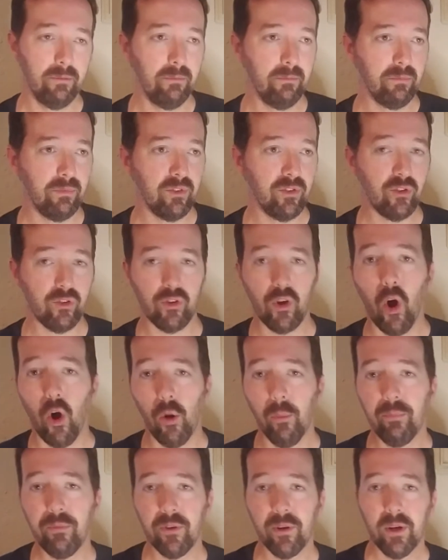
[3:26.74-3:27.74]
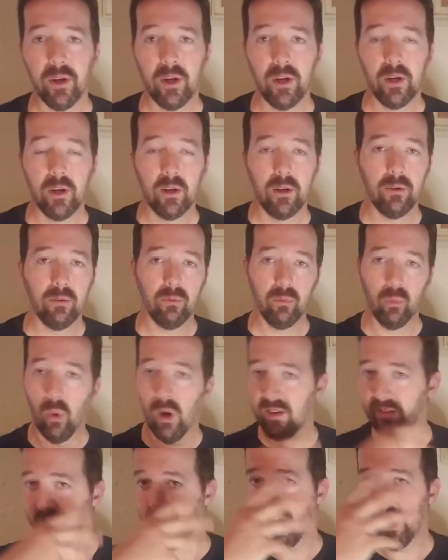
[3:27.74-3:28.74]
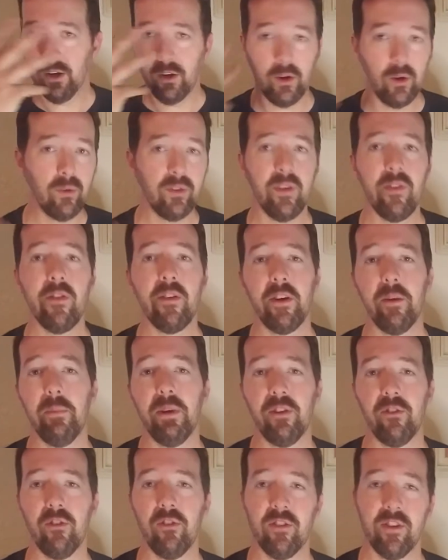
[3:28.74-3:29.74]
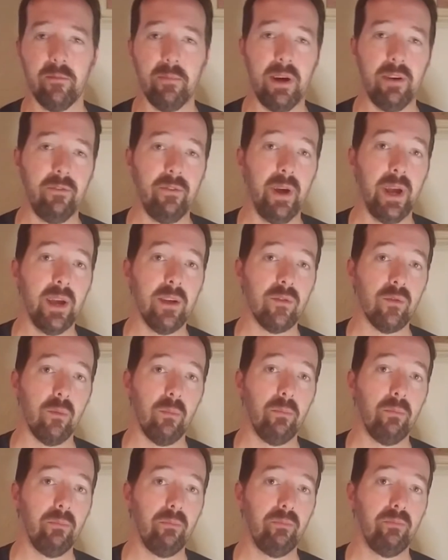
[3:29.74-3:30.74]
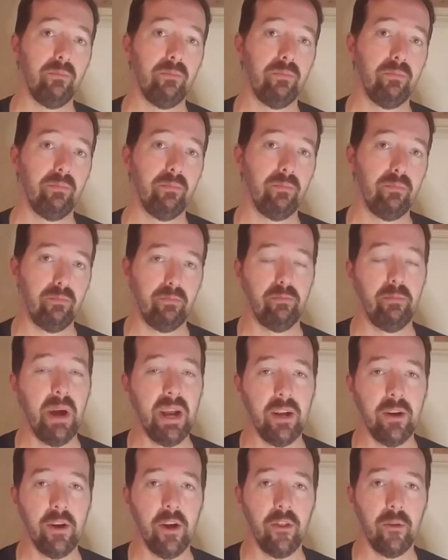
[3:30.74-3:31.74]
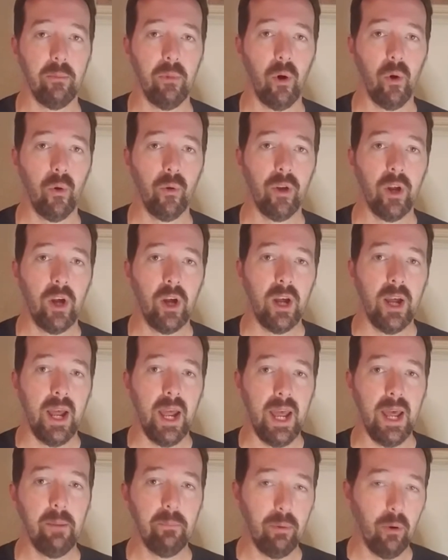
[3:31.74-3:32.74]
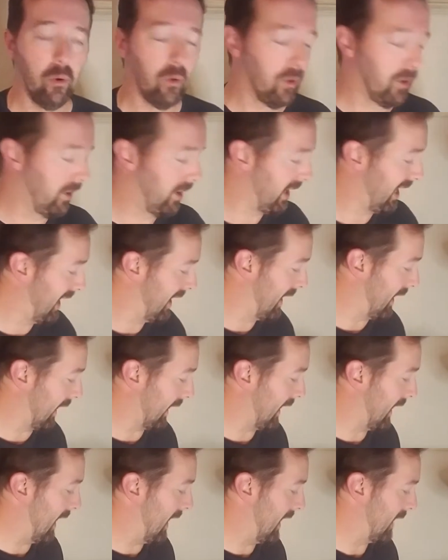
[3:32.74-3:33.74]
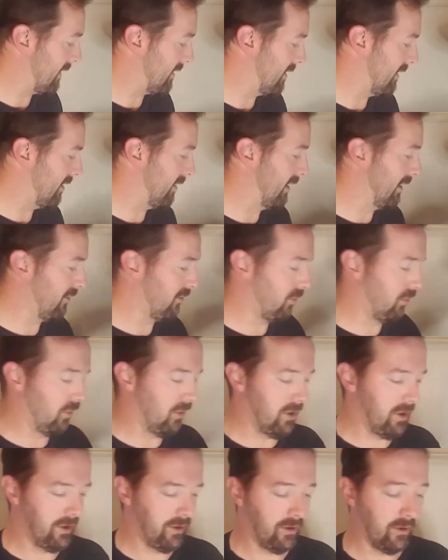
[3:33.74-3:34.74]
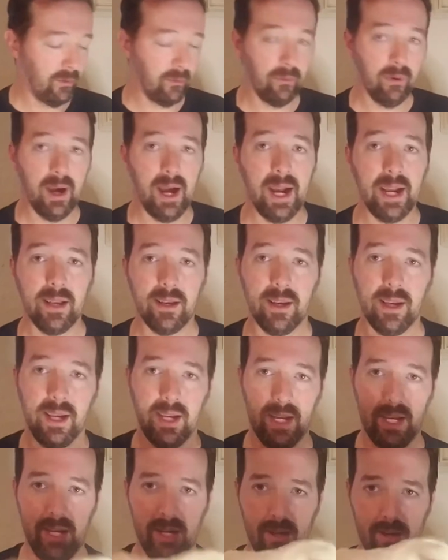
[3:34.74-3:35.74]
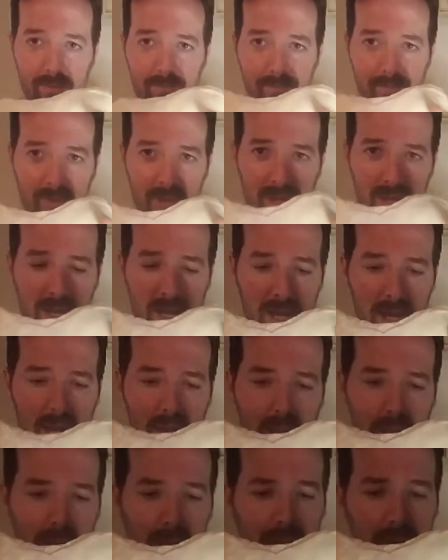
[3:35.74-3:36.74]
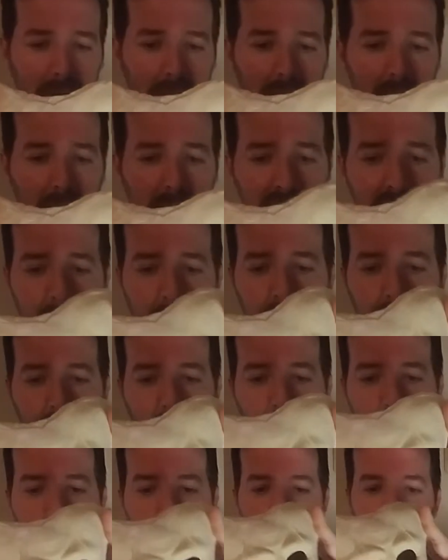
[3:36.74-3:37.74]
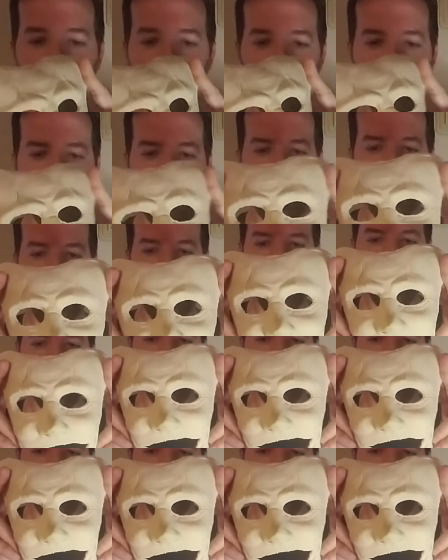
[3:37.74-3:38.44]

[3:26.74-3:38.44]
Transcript: sculpt. Once again, using the dimensions on my face, made another mold, and poured, and I got this one right here. Now, some of y'all might be looking at it